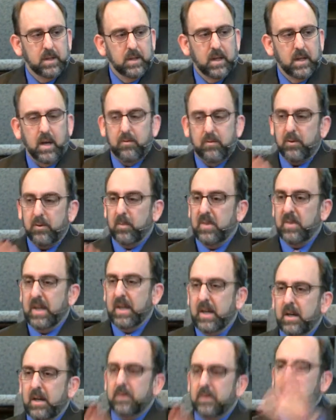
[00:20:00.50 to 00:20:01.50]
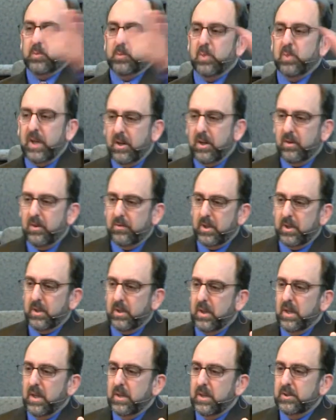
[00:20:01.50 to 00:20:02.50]
And from there spring
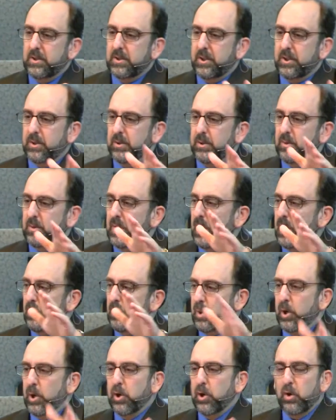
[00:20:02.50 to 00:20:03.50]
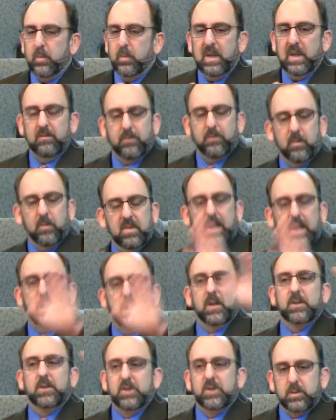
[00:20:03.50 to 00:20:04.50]
over to Rome, and from
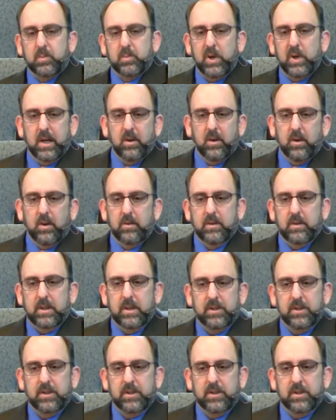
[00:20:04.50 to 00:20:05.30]
there spring over to